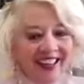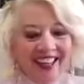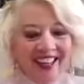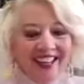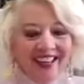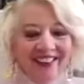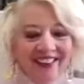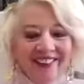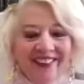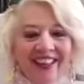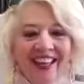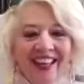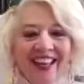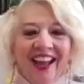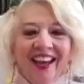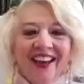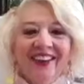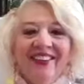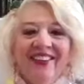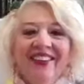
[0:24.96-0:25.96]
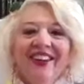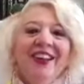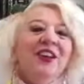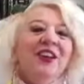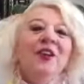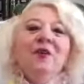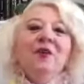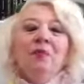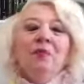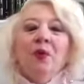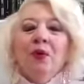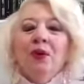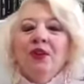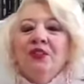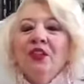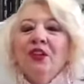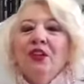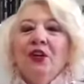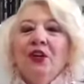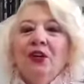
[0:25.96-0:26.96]
Here we go.
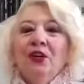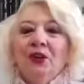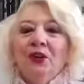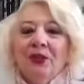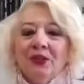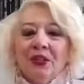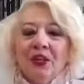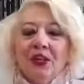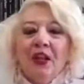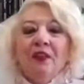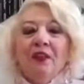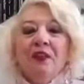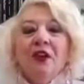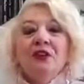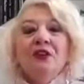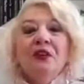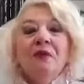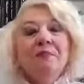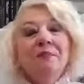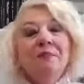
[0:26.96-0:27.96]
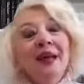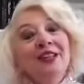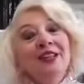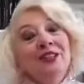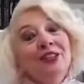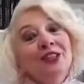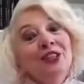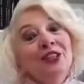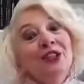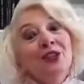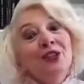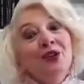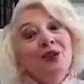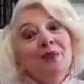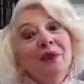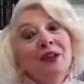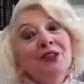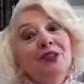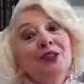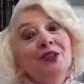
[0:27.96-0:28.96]
Boys and girls, there's a message to
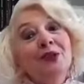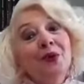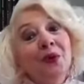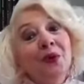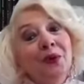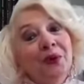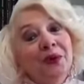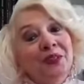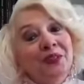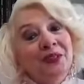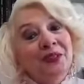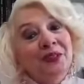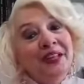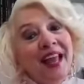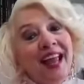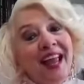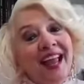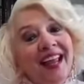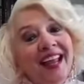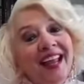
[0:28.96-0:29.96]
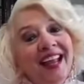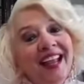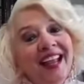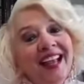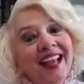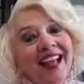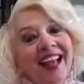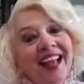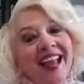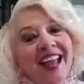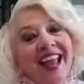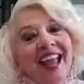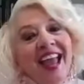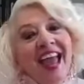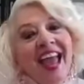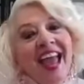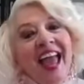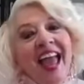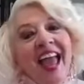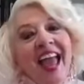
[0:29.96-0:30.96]
my story today,
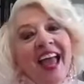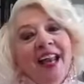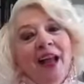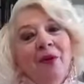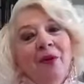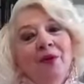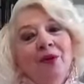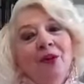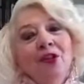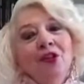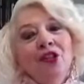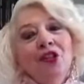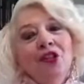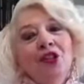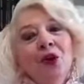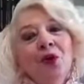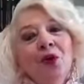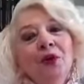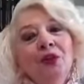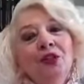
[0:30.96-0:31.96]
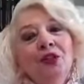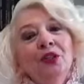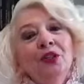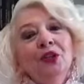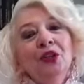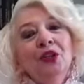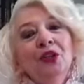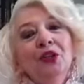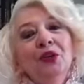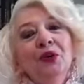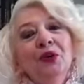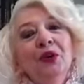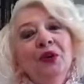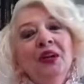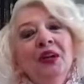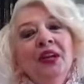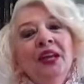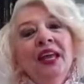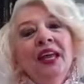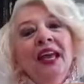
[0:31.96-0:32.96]
and I want to show it to you.
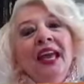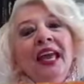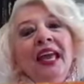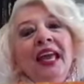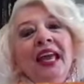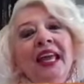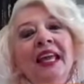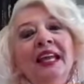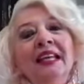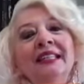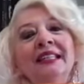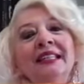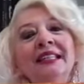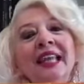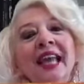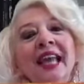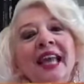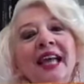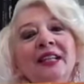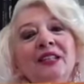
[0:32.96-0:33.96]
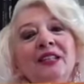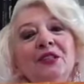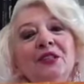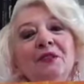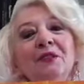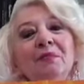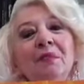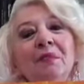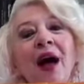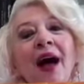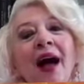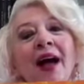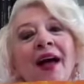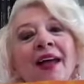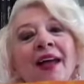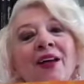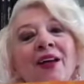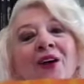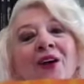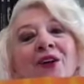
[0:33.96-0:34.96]
It says,
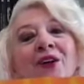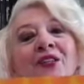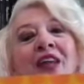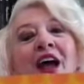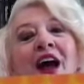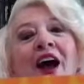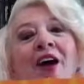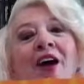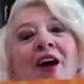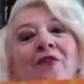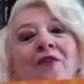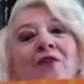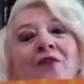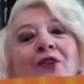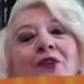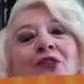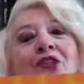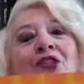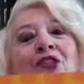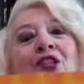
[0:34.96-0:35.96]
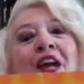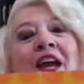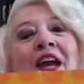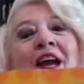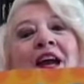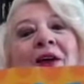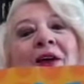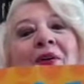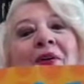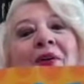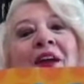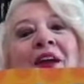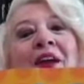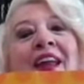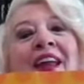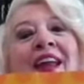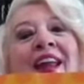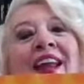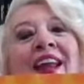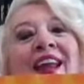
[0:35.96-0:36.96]
smiles are for
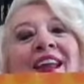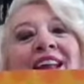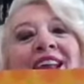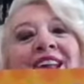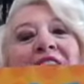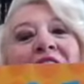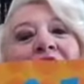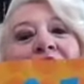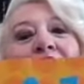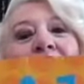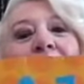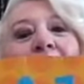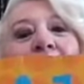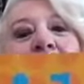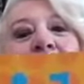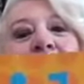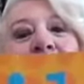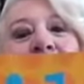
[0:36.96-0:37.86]
sharing. Your